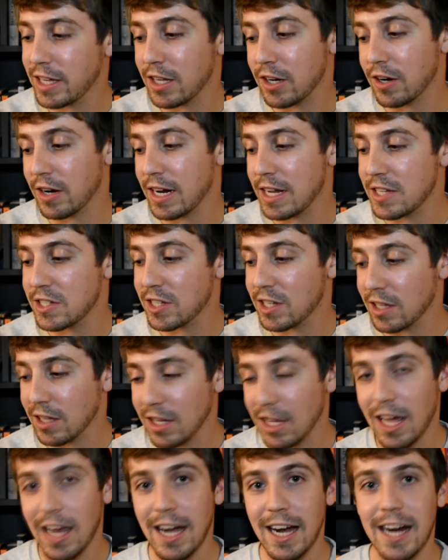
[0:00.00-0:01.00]
There is a
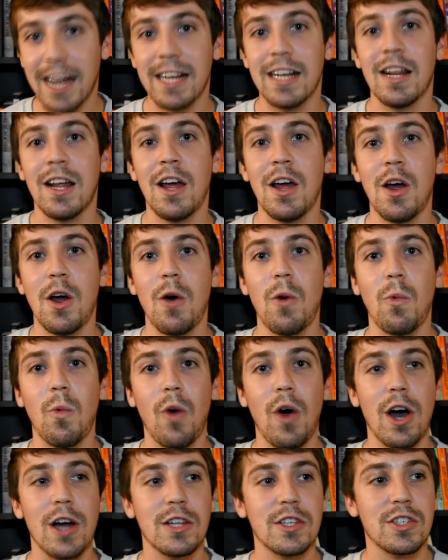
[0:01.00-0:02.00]
line
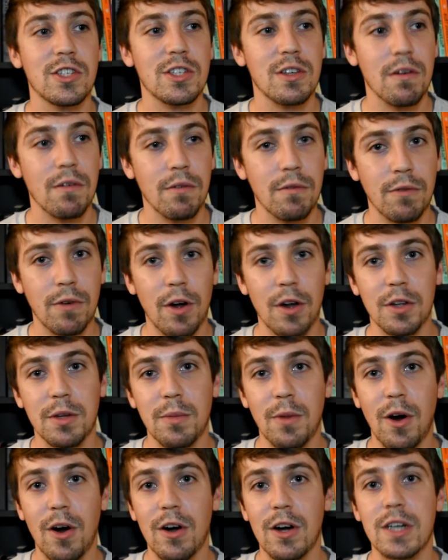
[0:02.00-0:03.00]
once
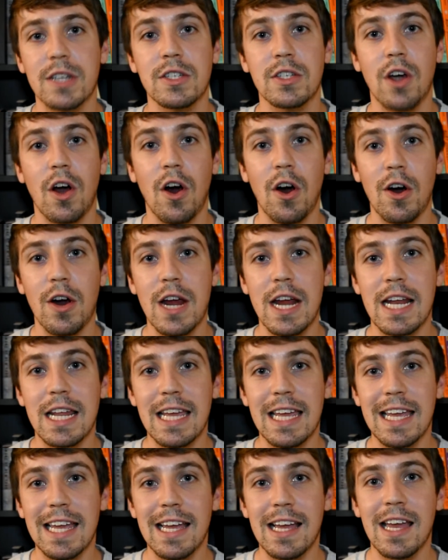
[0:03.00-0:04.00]
Valdemar is
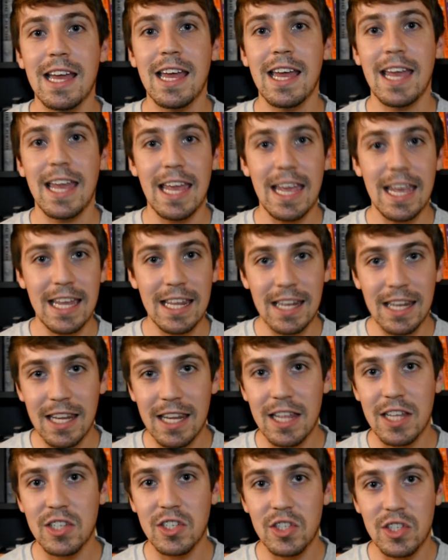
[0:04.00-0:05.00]
already in
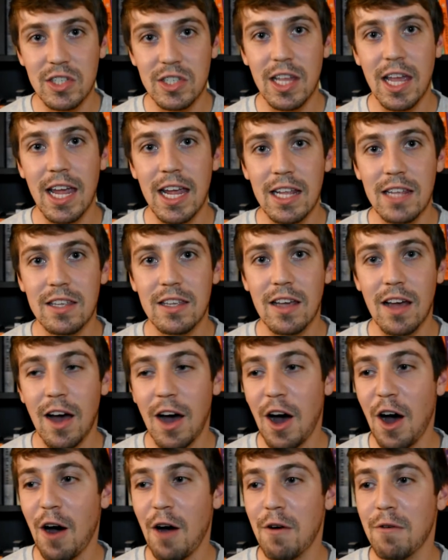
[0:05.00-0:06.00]
this state
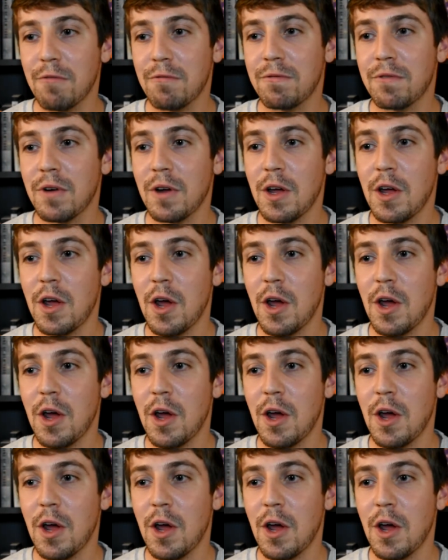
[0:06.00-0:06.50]
of